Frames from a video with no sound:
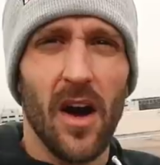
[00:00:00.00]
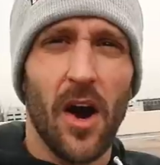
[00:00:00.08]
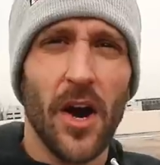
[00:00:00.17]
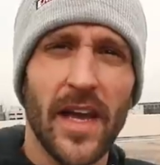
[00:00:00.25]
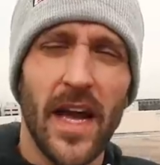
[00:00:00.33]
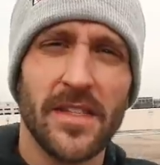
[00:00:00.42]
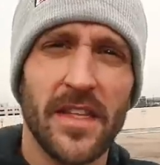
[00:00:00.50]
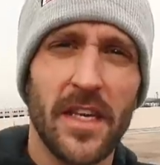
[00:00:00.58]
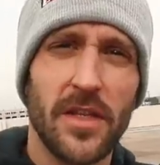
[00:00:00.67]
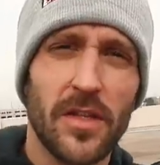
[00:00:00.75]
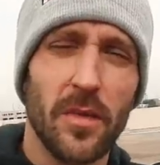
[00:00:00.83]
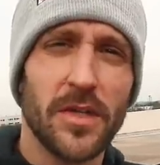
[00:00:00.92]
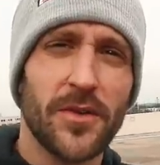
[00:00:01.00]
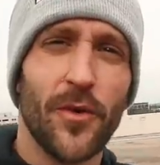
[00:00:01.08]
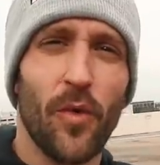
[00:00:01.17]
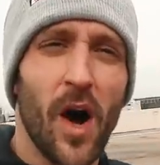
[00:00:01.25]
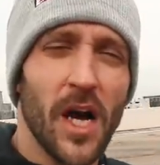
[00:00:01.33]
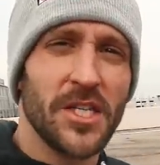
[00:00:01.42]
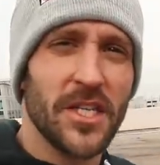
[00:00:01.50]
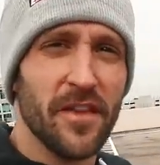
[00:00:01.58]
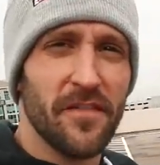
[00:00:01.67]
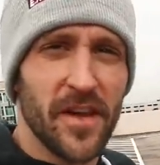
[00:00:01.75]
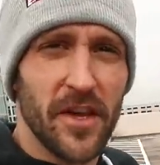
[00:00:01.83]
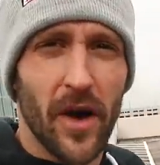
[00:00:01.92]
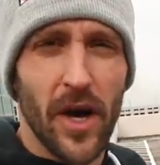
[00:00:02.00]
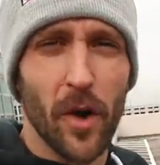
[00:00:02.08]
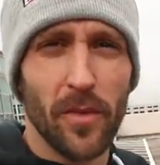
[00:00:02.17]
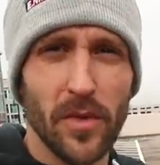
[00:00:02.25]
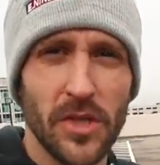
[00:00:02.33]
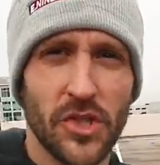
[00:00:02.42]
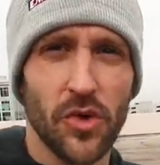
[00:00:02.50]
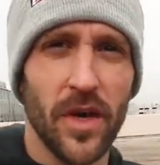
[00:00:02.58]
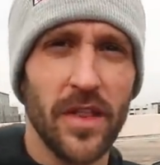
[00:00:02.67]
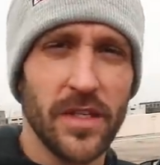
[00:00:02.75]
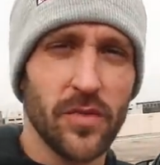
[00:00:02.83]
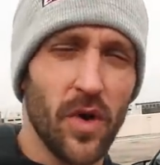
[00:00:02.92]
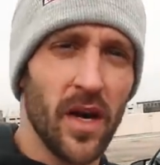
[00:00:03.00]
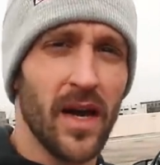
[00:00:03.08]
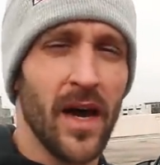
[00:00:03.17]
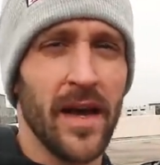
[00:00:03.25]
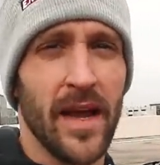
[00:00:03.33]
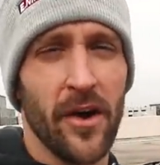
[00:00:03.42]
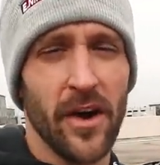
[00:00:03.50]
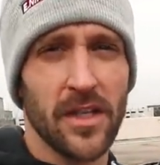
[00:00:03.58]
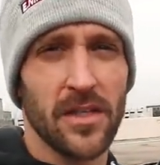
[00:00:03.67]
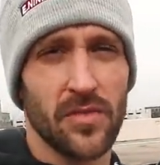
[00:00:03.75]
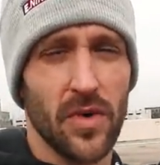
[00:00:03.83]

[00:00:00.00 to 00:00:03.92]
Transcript: All right, guys, thank you so much for watching the video. I hope you enjoyed this one on Eric's